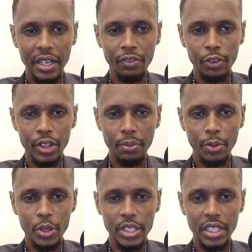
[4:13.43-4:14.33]
for the
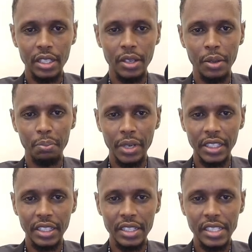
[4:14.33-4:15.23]
project, but
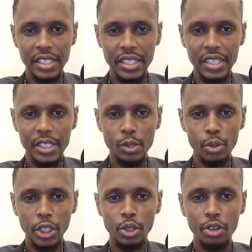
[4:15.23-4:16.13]
this is
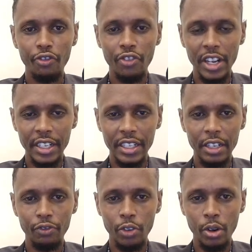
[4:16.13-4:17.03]
what you
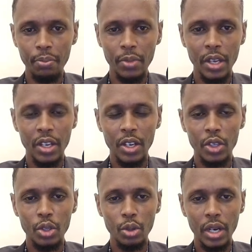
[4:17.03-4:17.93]
funded from
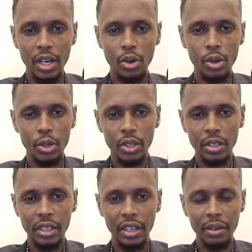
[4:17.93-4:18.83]
your own
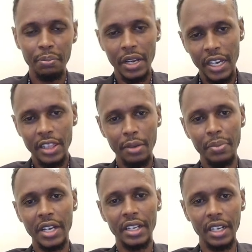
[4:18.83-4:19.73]
other
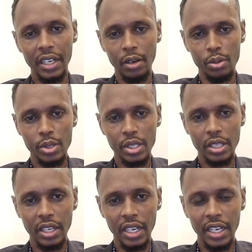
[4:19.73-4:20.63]
bank accounts.
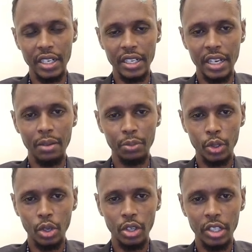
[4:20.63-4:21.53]
And I'm
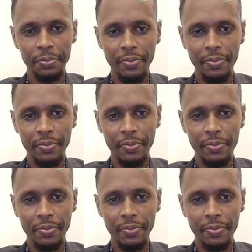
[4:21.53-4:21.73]
told